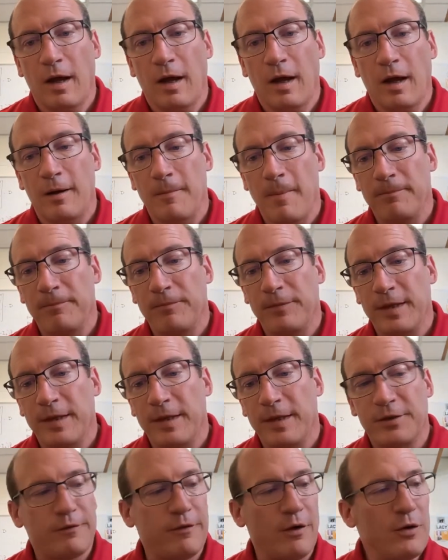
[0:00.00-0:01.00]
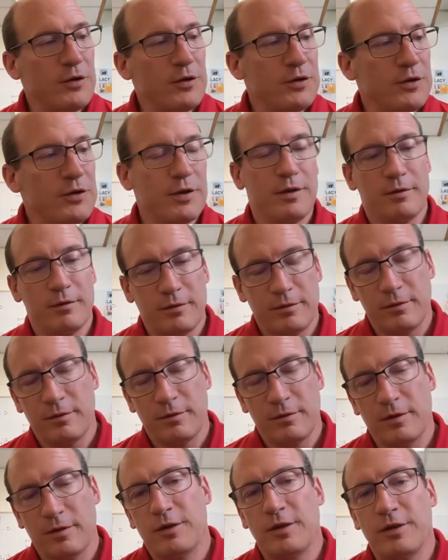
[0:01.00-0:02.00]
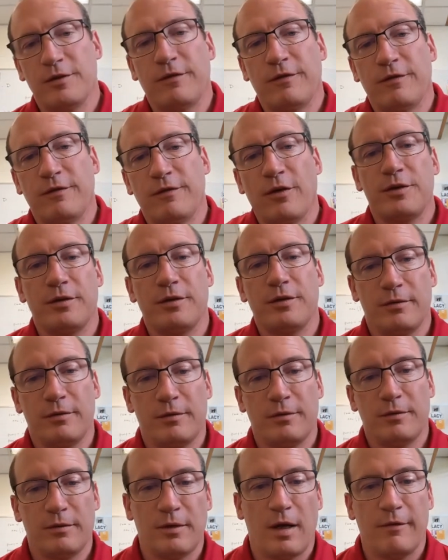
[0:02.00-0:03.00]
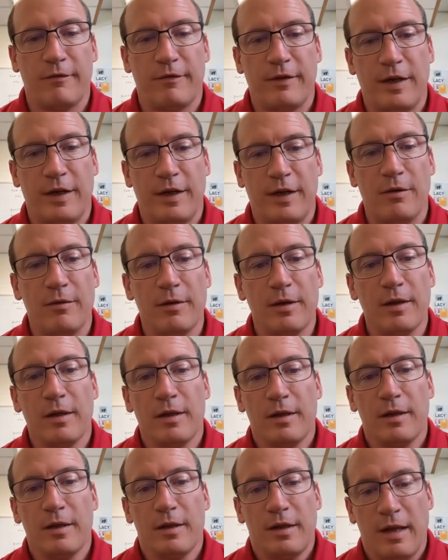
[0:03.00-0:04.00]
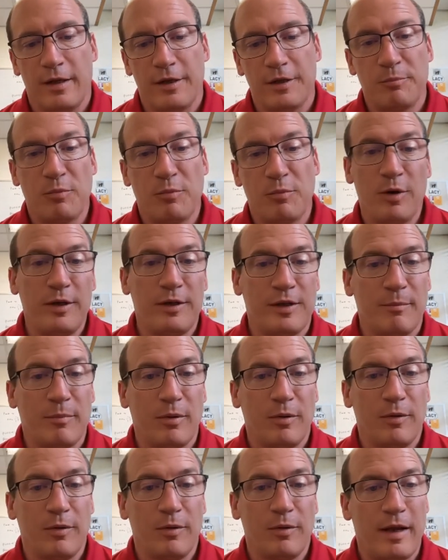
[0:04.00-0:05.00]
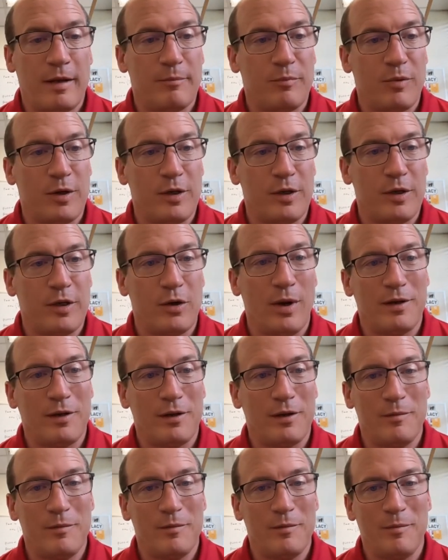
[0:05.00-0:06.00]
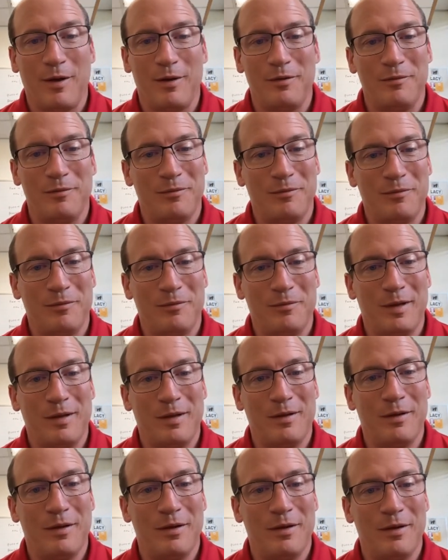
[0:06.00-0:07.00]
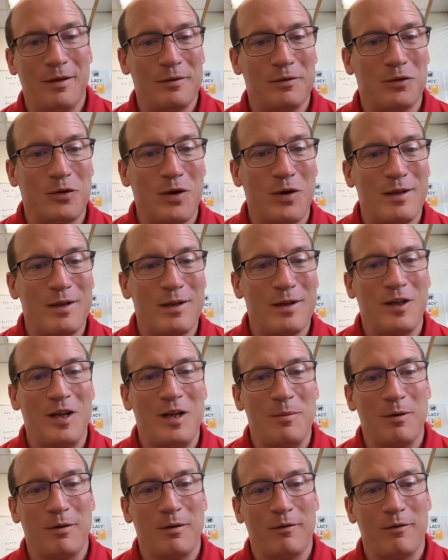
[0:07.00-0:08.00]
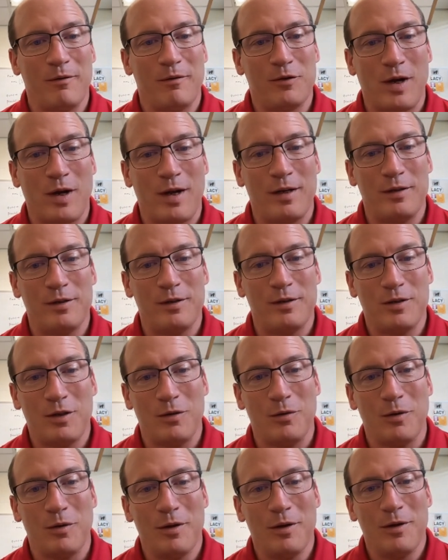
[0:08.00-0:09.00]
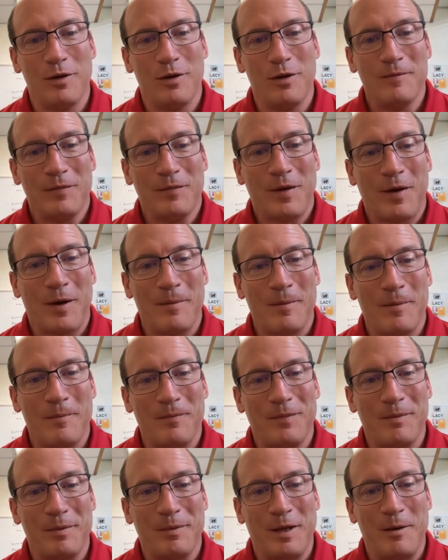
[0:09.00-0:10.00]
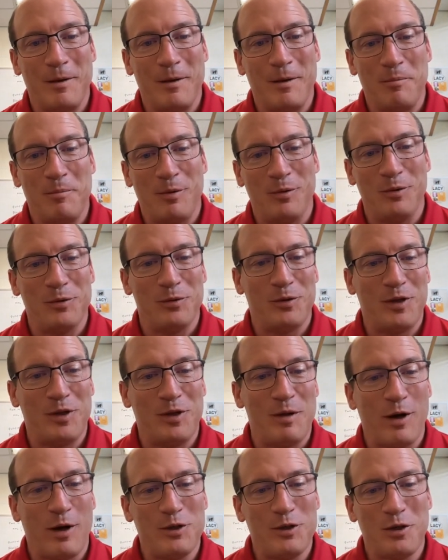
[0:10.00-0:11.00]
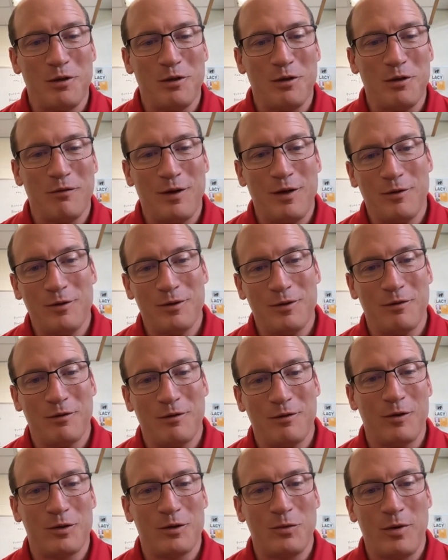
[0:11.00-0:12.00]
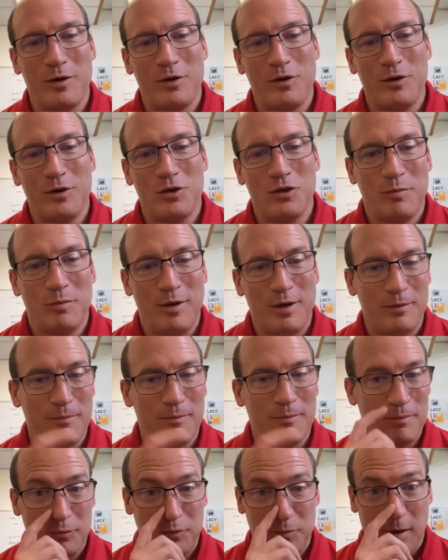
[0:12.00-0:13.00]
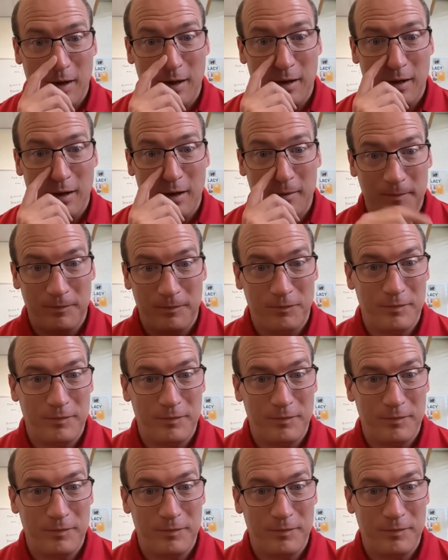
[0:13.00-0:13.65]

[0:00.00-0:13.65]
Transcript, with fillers: Um, this first this this first uh, video is pretty simple and pretty quick, but in the grand scheme of trying to um, get people to keep watching your videos, the first one should be uh,